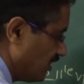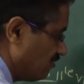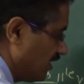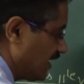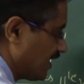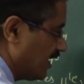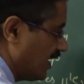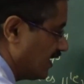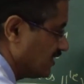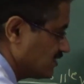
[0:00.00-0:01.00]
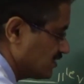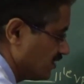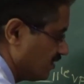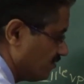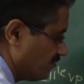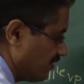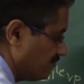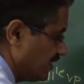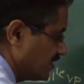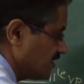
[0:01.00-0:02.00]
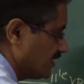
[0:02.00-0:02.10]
the vertical lines from this,